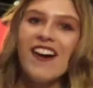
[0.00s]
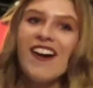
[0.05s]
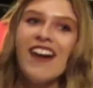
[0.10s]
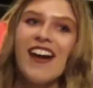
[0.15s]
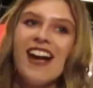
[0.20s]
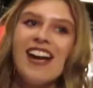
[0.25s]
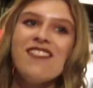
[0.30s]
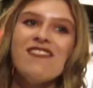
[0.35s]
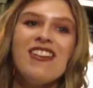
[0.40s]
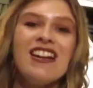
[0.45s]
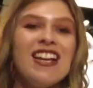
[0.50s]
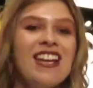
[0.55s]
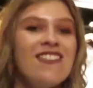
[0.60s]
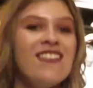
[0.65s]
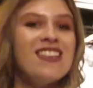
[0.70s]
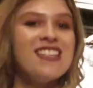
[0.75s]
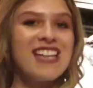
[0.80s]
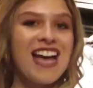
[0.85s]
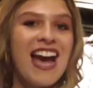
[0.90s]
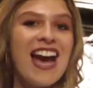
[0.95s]
All right, my
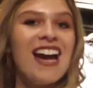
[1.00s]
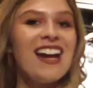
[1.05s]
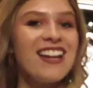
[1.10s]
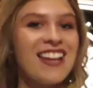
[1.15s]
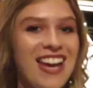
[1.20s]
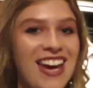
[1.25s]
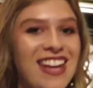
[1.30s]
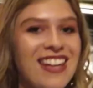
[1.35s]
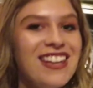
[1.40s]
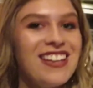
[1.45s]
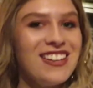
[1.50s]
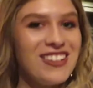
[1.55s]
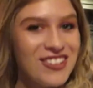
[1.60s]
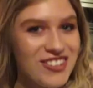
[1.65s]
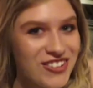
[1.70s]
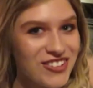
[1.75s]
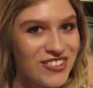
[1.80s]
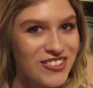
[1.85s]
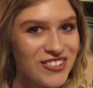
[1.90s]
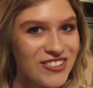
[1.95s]
name is
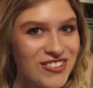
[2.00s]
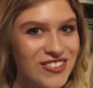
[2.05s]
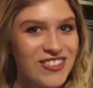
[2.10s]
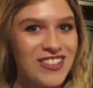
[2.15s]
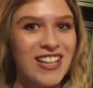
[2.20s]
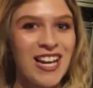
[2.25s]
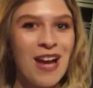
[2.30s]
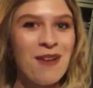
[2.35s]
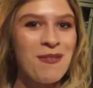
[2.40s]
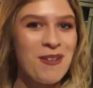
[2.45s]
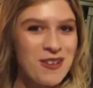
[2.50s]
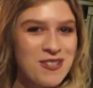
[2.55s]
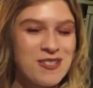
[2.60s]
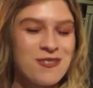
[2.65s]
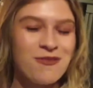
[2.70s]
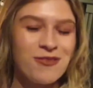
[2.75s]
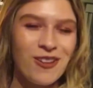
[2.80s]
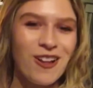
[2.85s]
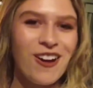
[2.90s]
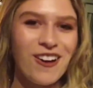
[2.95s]
@KayleeNicole, and I
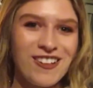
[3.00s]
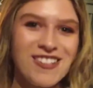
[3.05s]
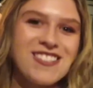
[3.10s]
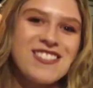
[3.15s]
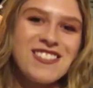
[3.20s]
post a vlog.